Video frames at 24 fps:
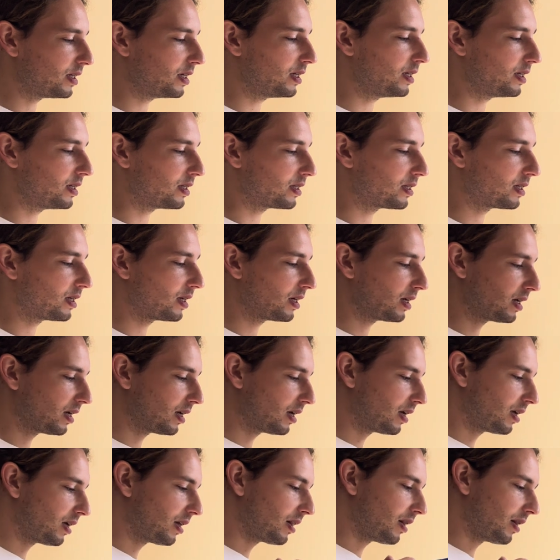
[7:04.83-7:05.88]
is
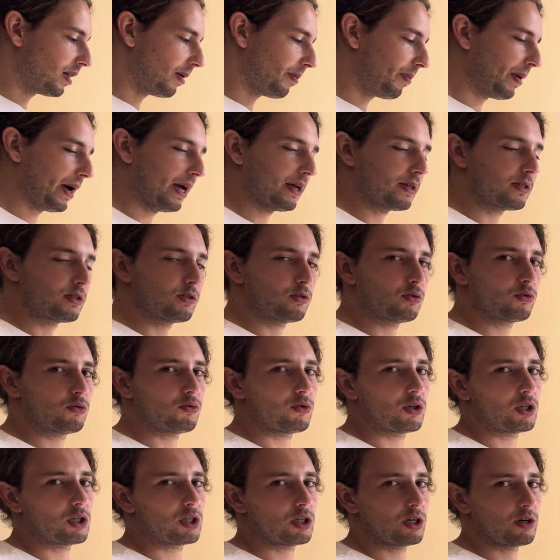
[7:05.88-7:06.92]
the best
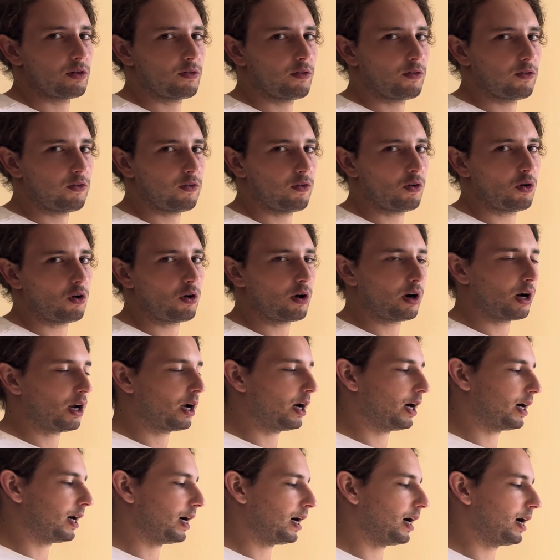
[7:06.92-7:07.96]
nutrition for
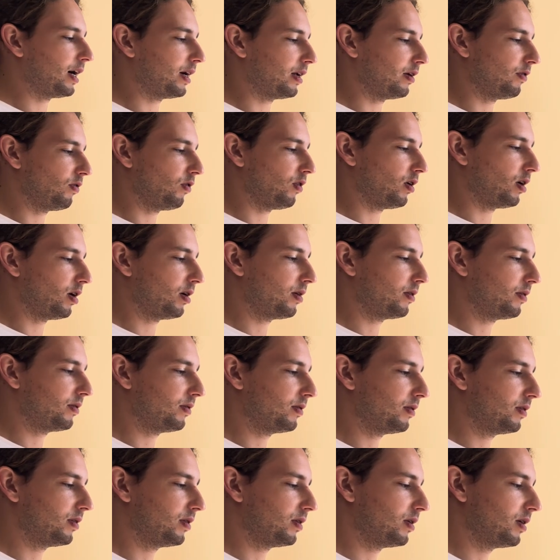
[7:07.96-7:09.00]
a carnivore.
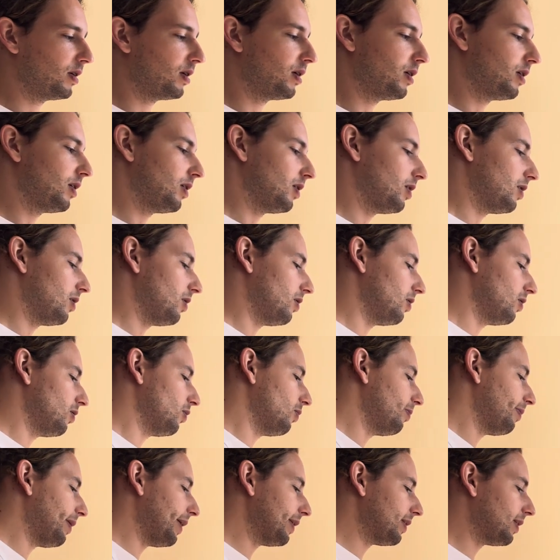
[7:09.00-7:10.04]
You
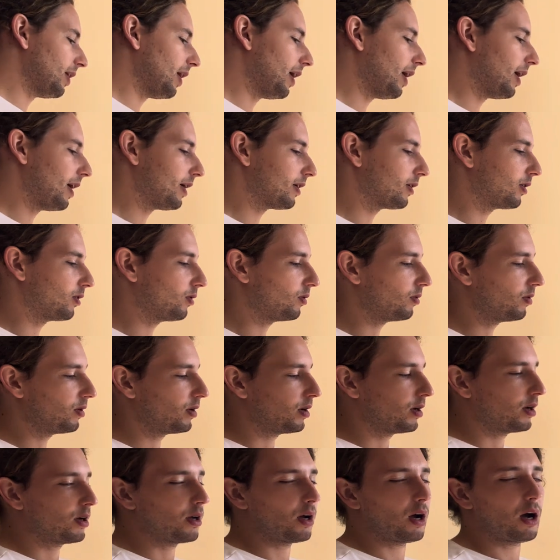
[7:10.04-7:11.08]
might argue
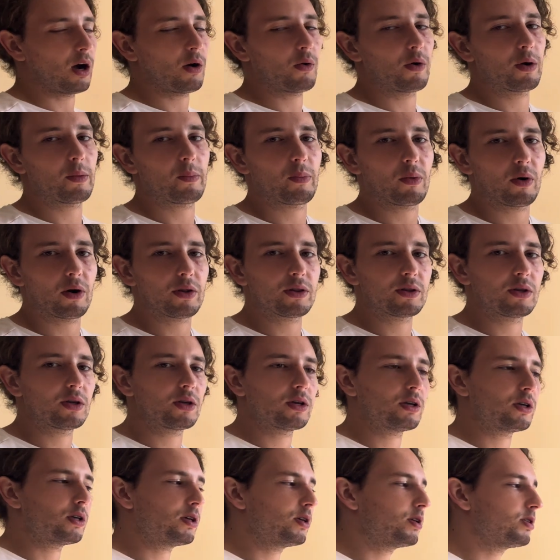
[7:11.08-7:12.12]
our
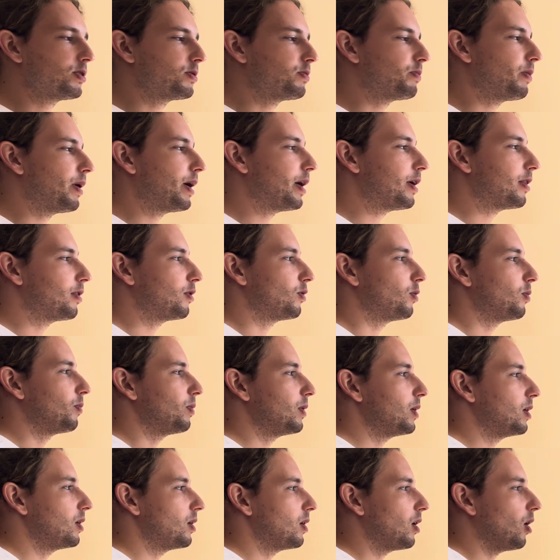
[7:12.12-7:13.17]
body is made to
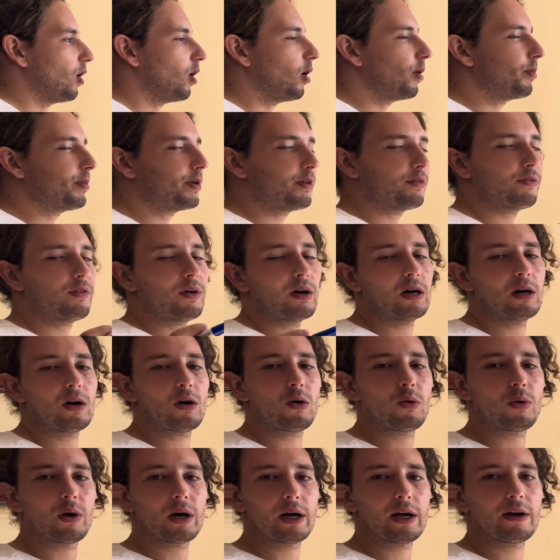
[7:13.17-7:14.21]
be omnivore
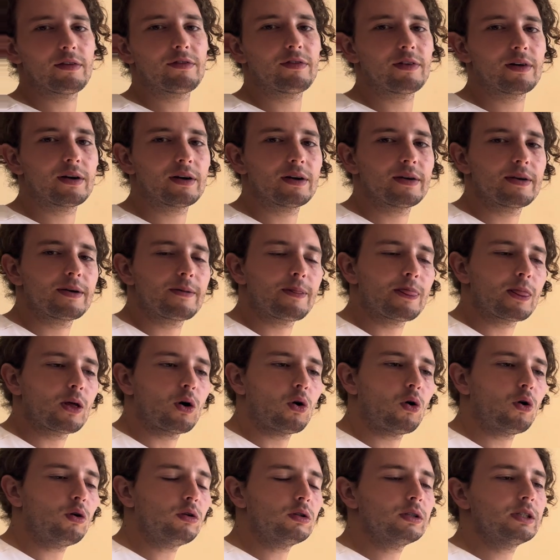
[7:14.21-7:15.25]
or whatever.
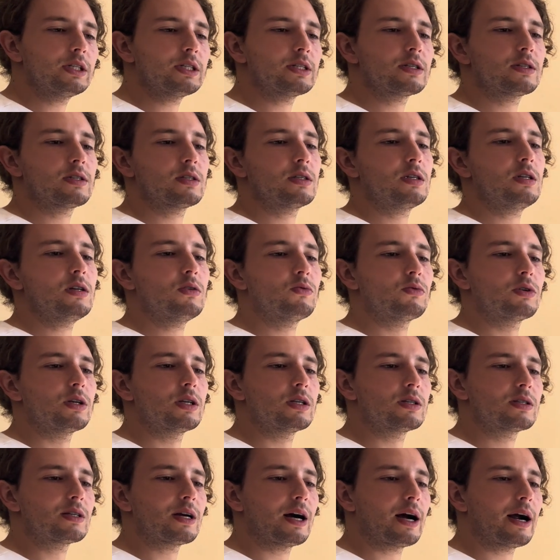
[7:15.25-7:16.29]
All these
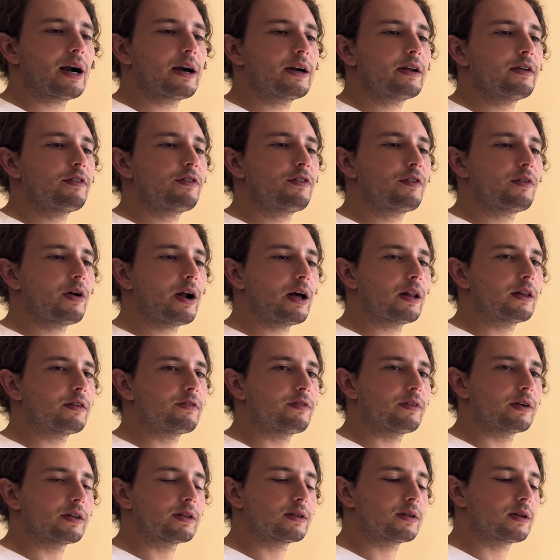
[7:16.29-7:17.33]
theories are
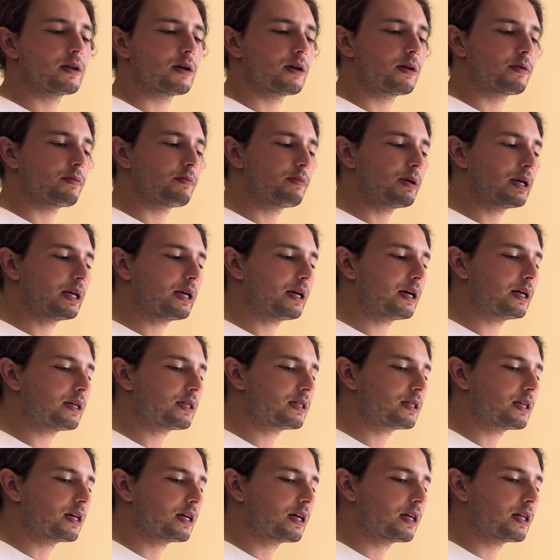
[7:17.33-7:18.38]
irrelevant
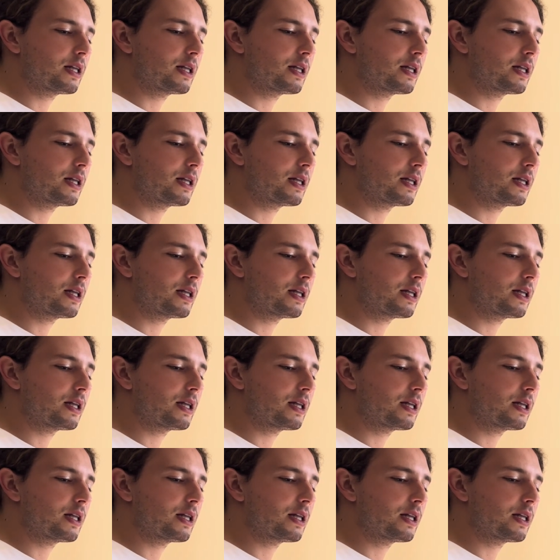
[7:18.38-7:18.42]
because